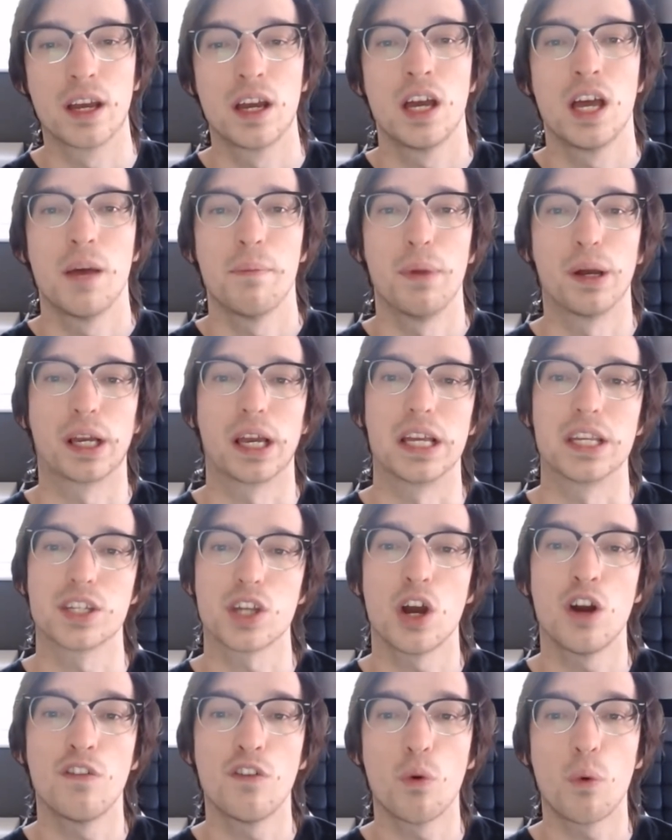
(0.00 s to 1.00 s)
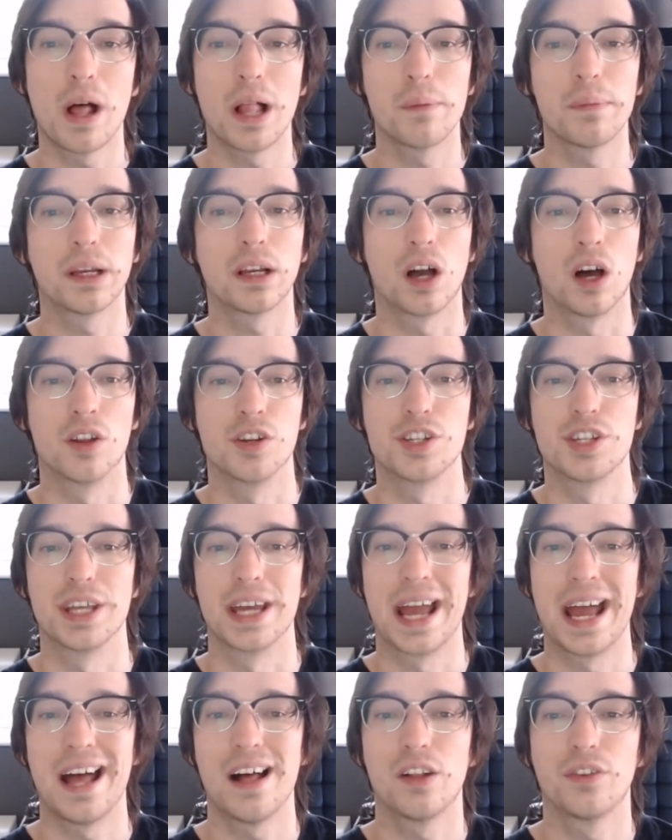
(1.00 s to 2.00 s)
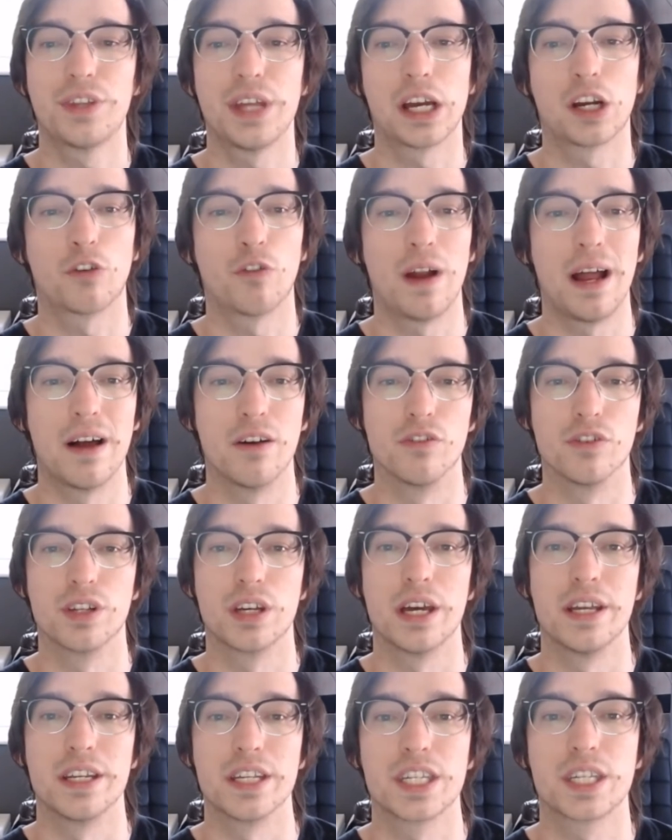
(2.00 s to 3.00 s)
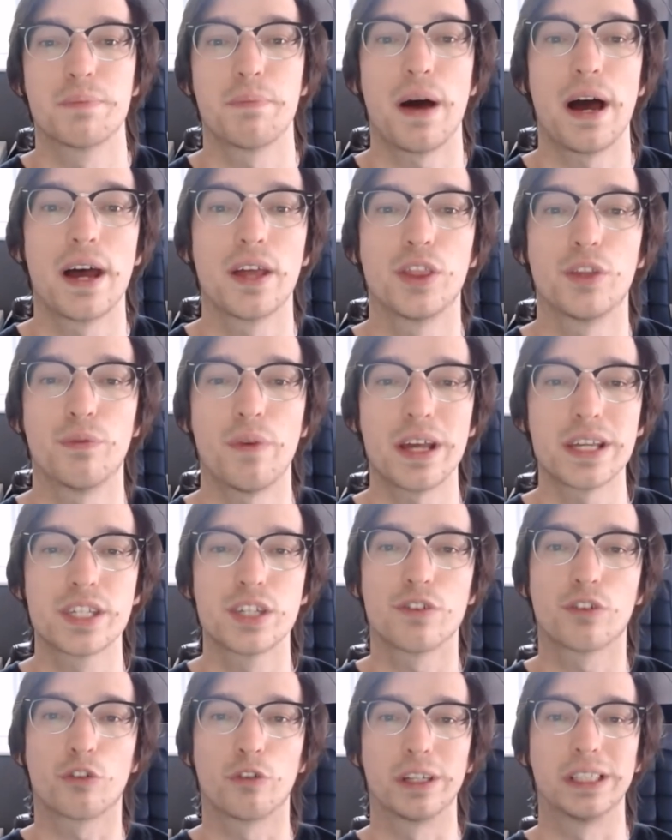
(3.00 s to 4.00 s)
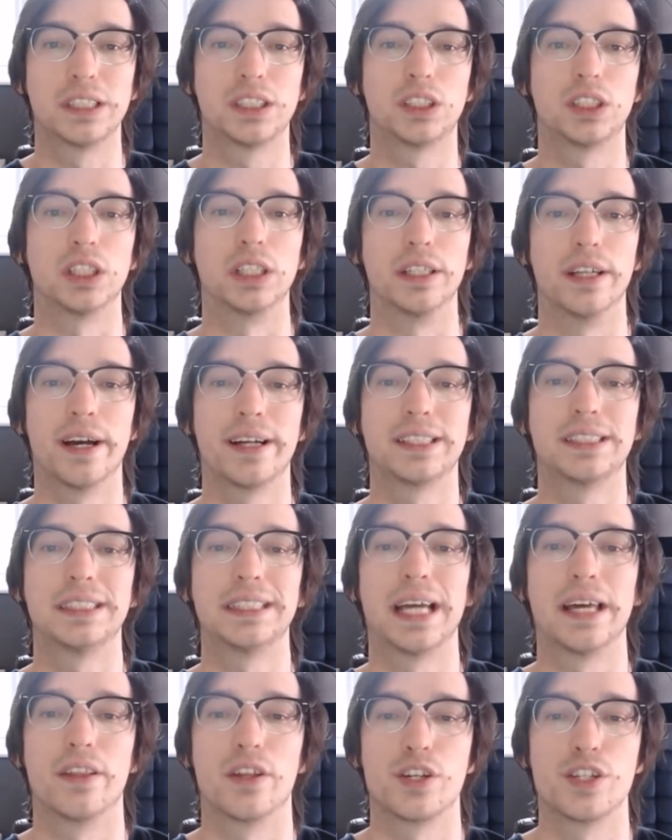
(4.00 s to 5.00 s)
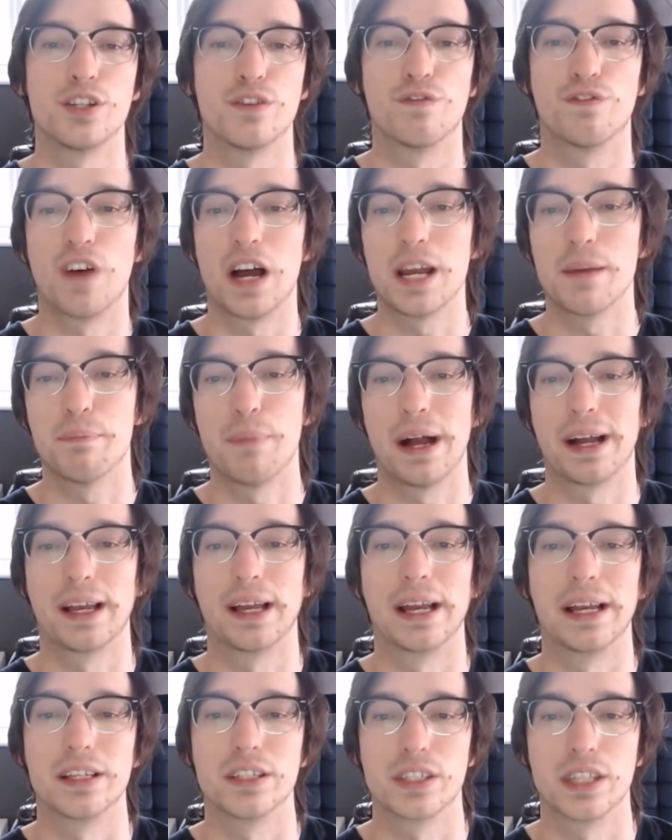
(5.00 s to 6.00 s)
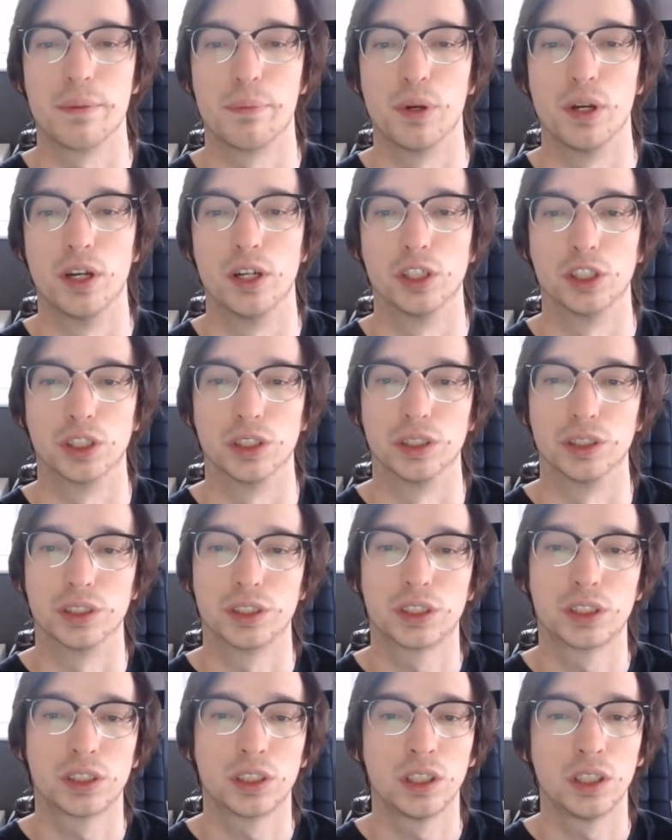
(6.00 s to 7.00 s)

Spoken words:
but against overwhelming odds they held their ground and inspired the rest of Greece to unite together to fight back against the Persians.